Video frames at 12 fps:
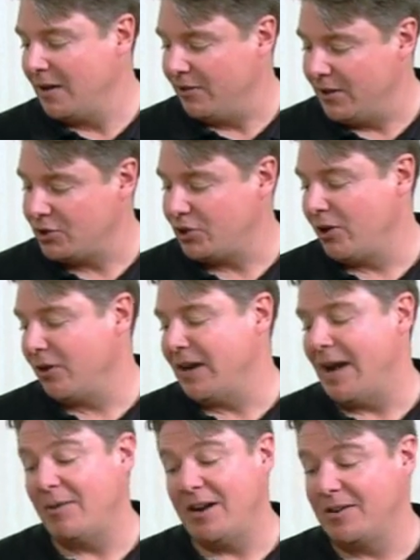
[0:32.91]
This year
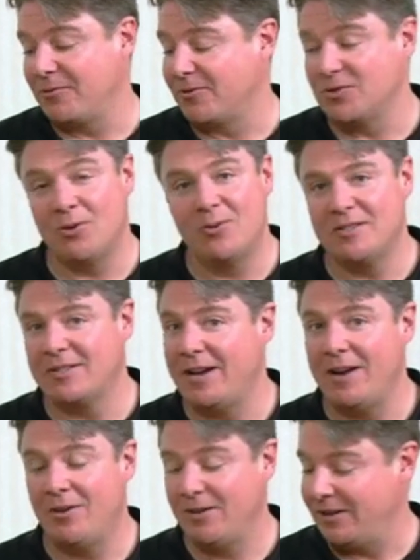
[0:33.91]
nominated for Zoe's
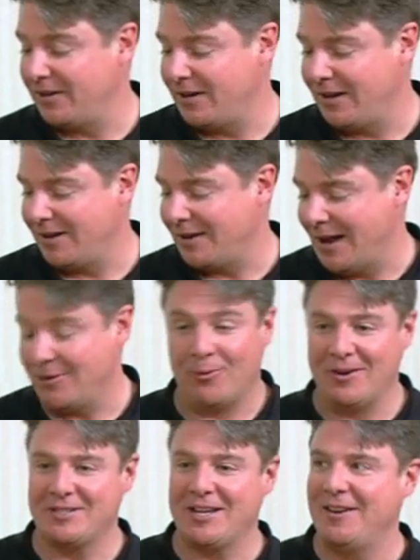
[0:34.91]
Tale, and I don't
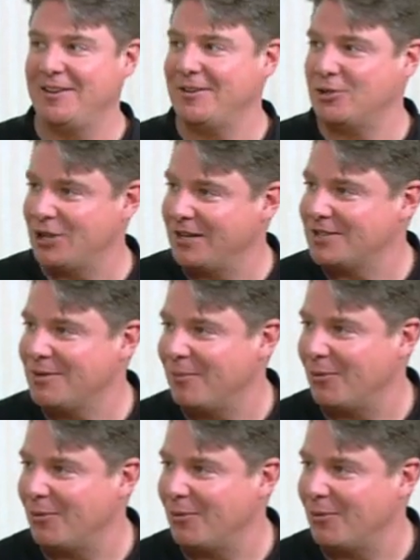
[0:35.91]
want to say anything to jinx it,